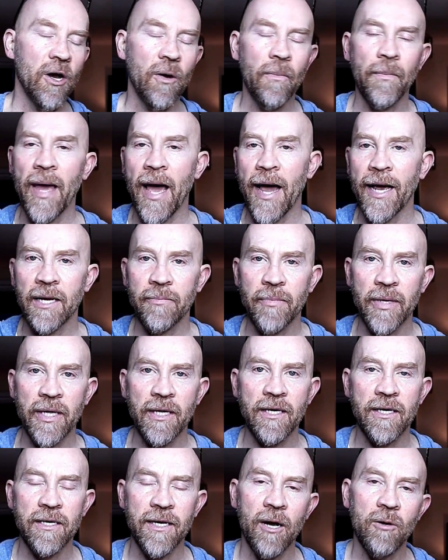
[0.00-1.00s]
patting
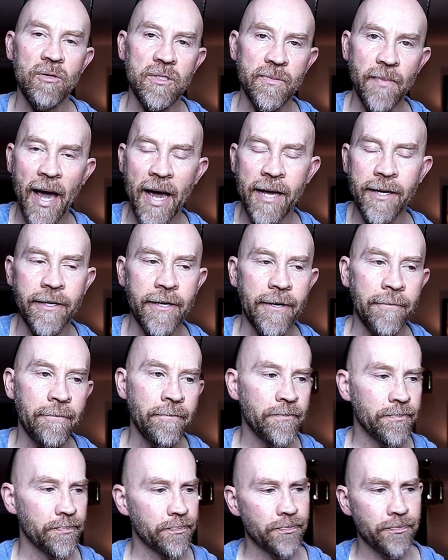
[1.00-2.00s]
me, and I was patting him.
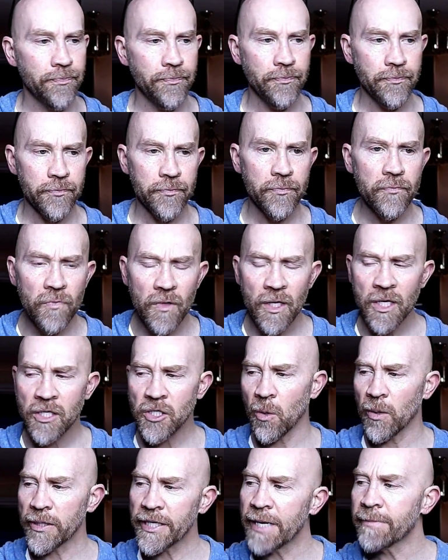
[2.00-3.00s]

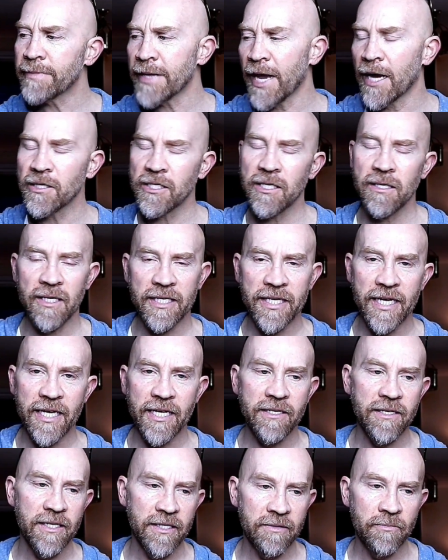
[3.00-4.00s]
So it came down to the
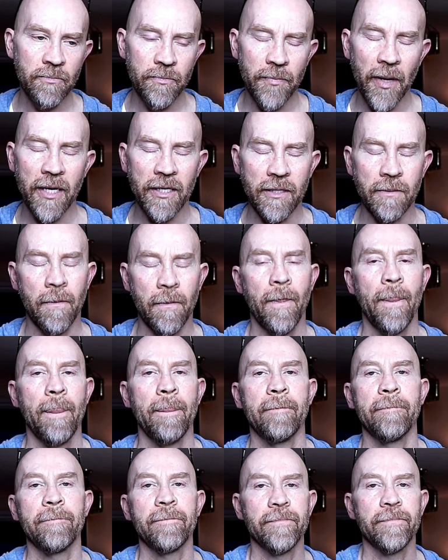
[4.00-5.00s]
kitten and Buddy.
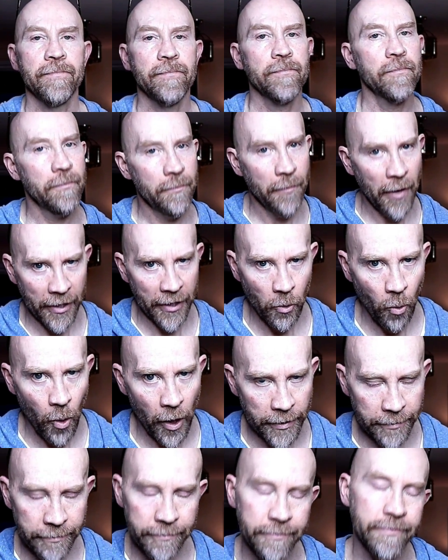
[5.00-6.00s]
Buddy won.